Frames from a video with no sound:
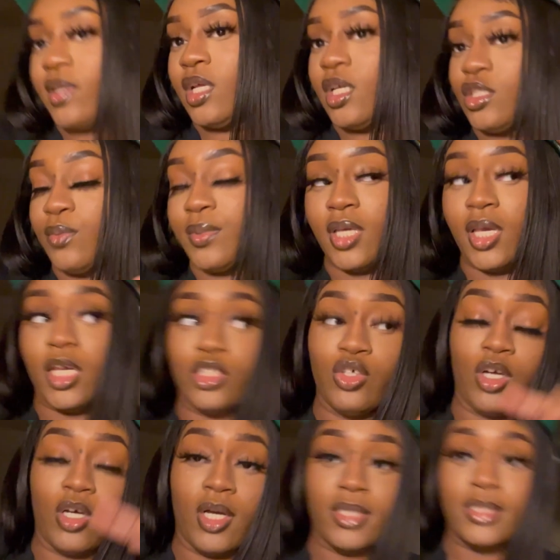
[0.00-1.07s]
that, so we can head to
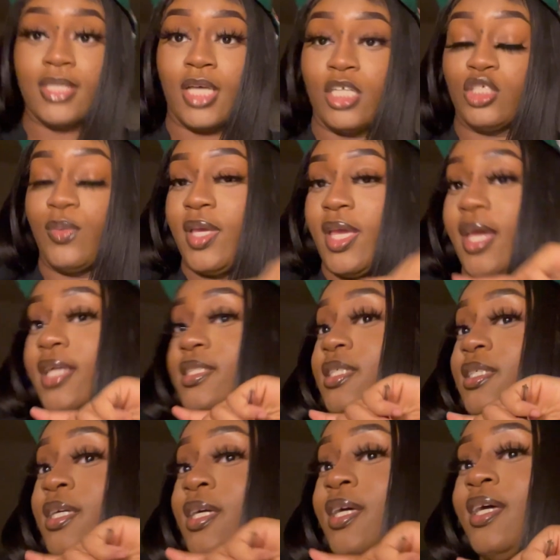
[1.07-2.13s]
our cousin's house, so we can head
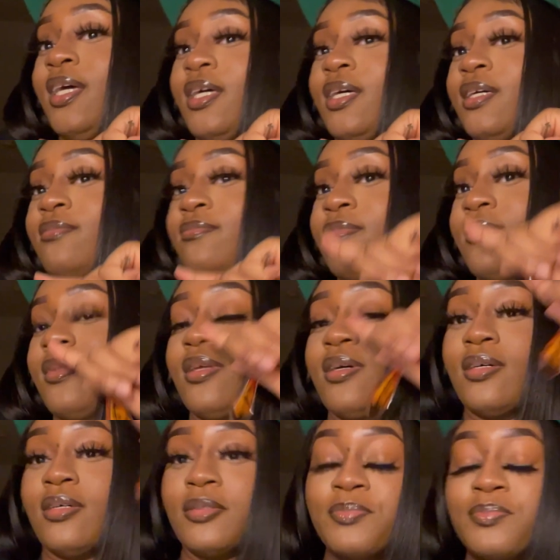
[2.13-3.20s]
to
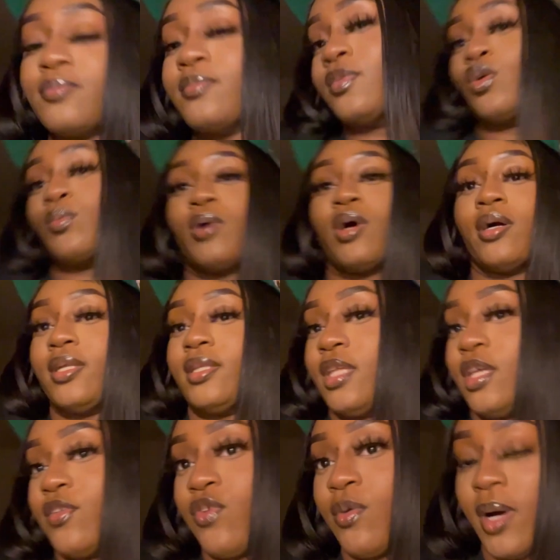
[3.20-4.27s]
the little party
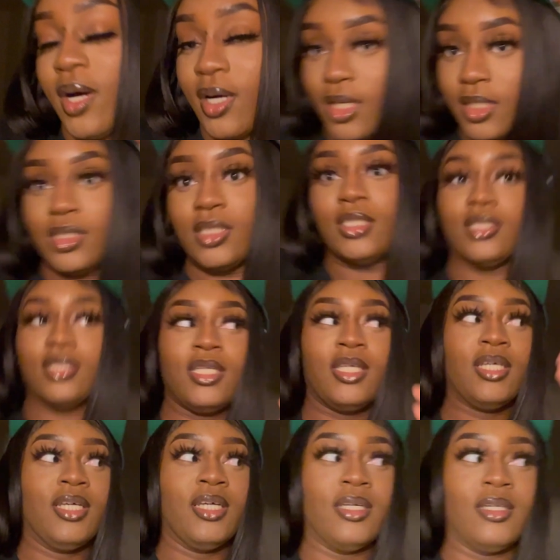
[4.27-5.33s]
thing for my cousin
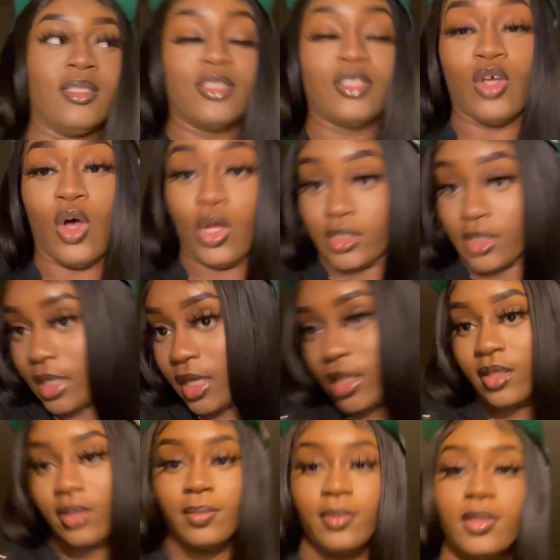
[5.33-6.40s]
all
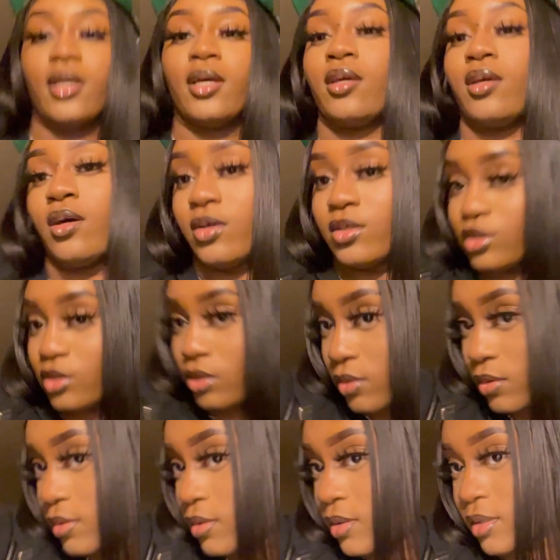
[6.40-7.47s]
together. But yeah y'all,
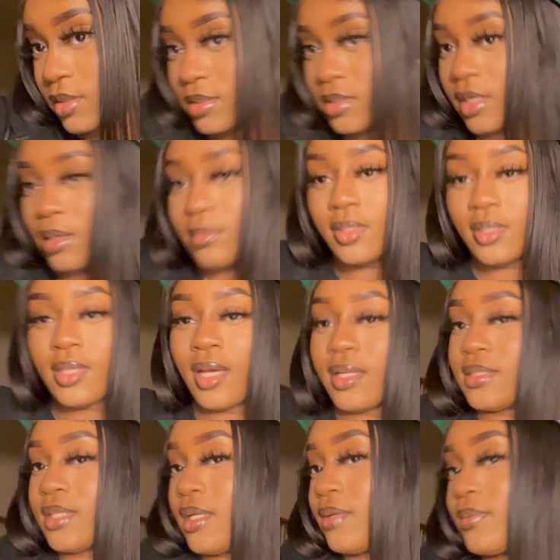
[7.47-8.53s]
so this is how I'm looking. I
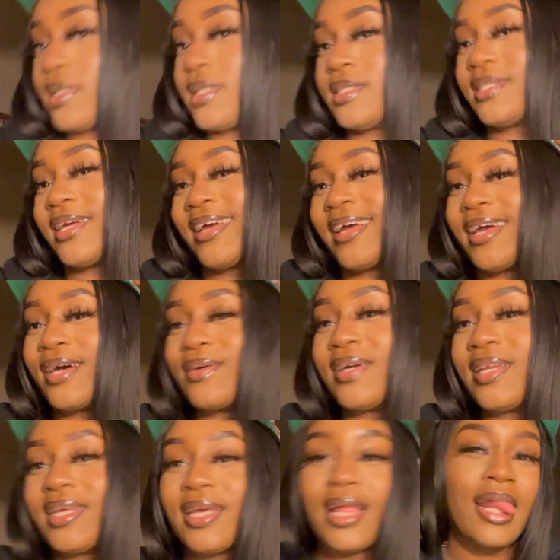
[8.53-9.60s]
decided to wear this hat
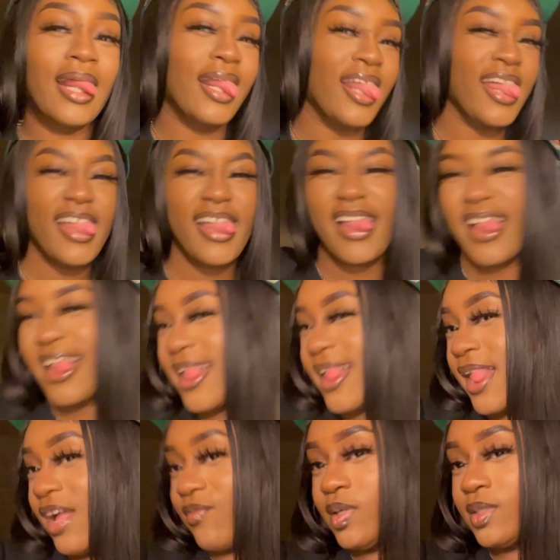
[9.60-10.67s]
with it.
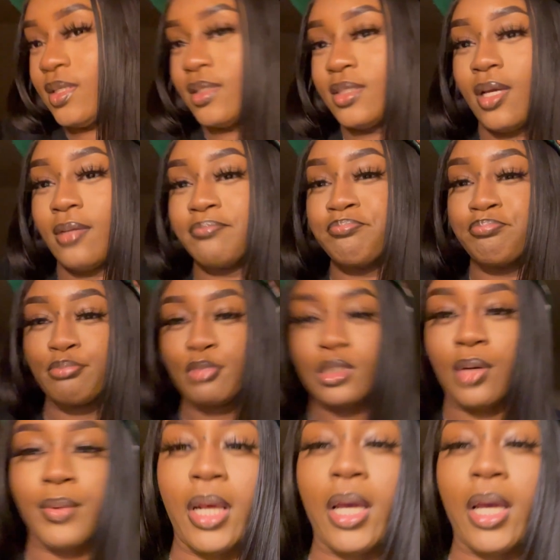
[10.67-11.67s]
At first I was like, should I wear a